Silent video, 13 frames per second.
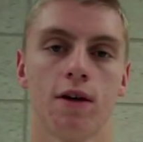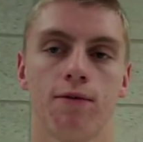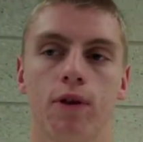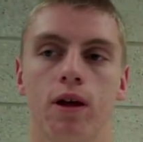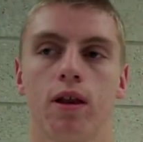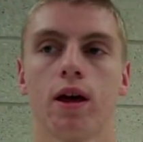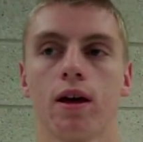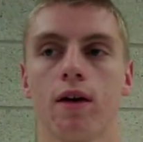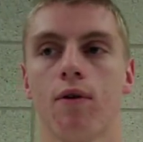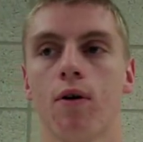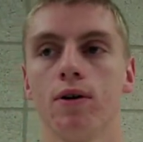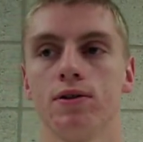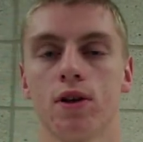Definitely. Like,
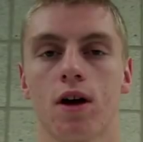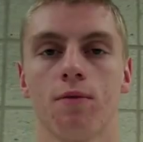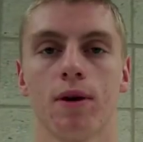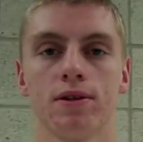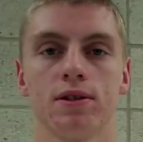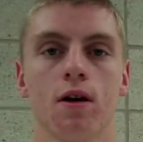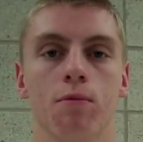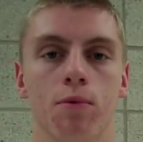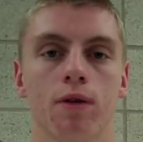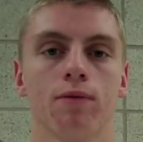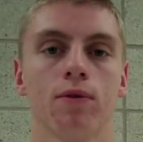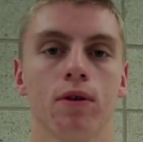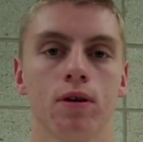I've always thought of myself
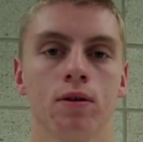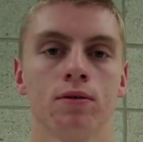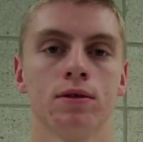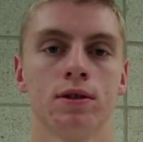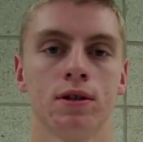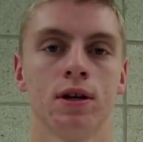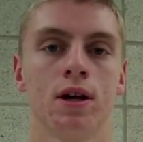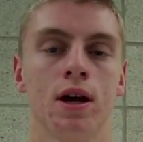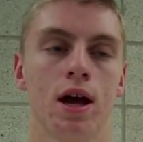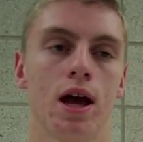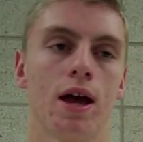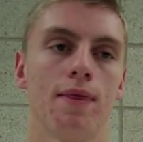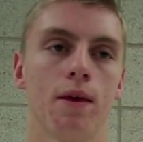playing for the Utes.
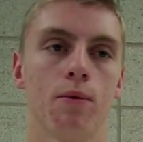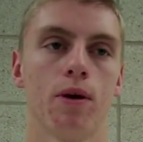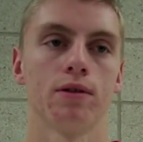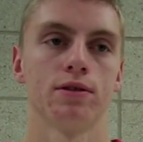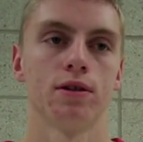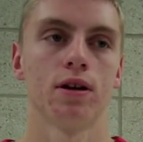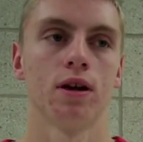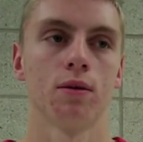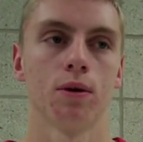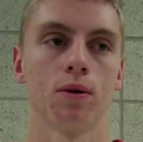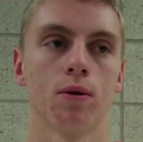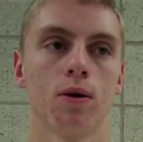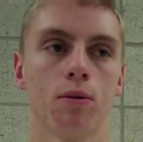And then when I started getting
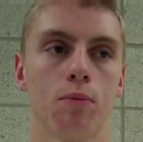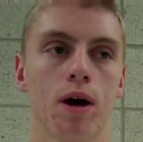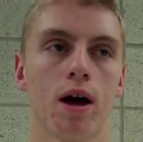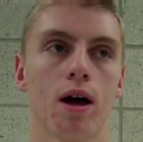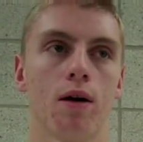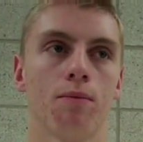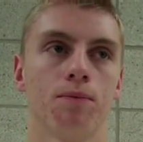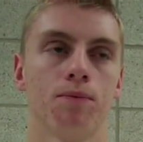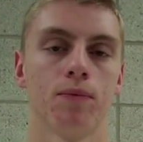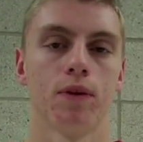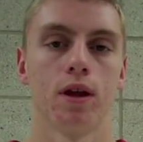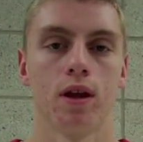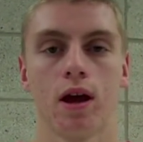recruiting by them,
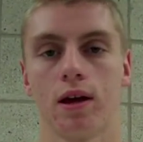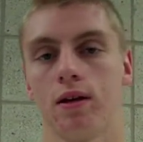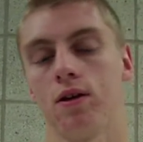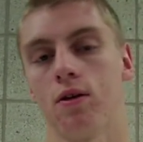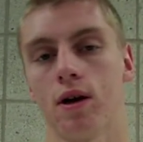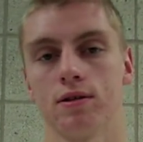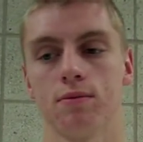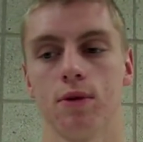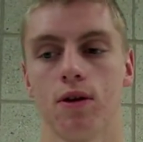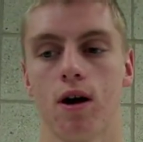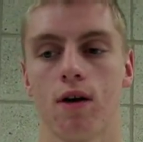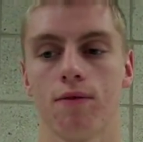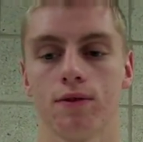and I had some
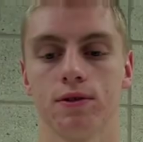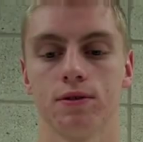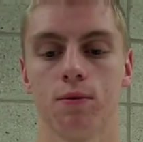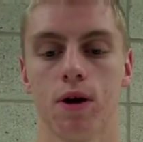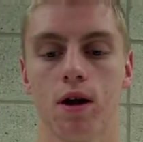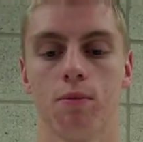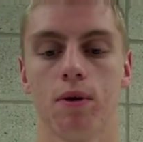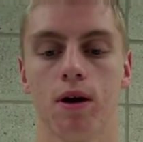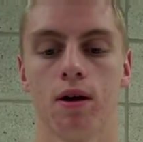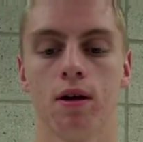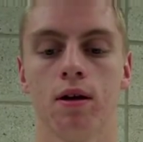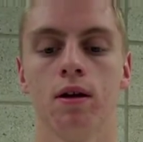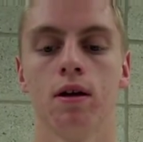other offers as well,
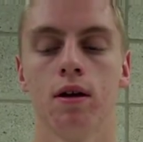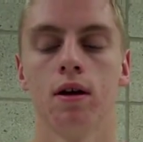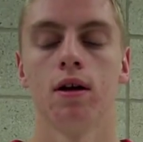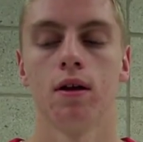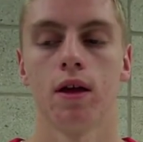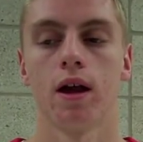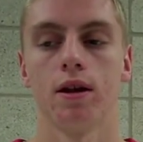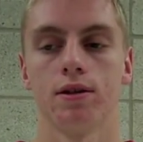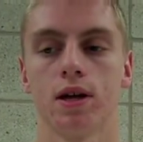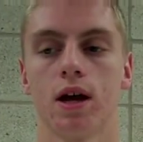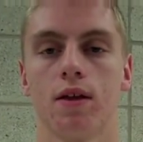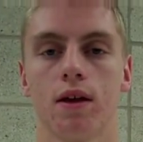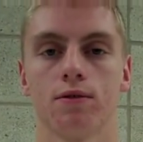but I
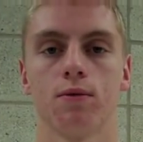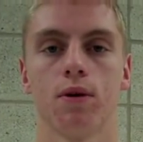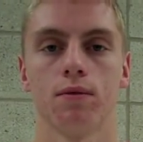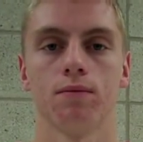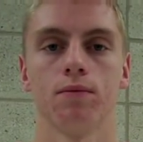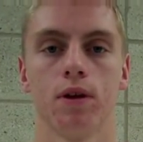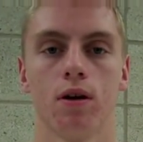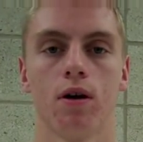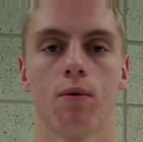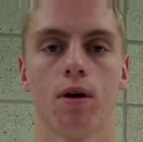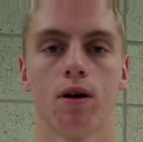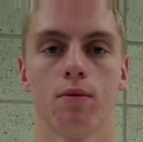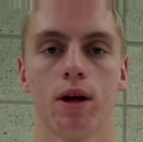decided that's what, you know,
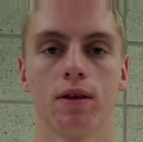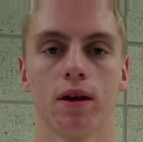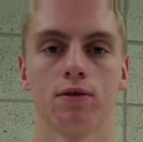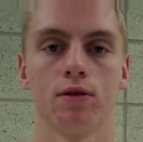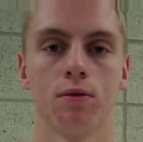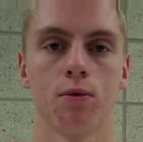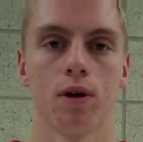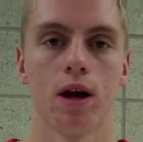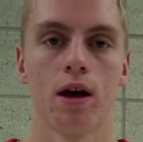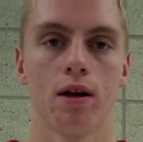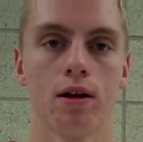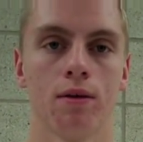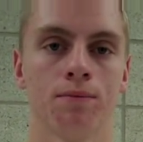I wanted to make that dream a
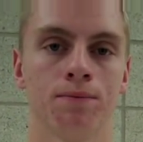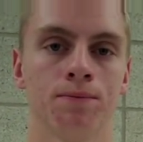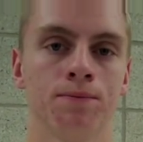reality.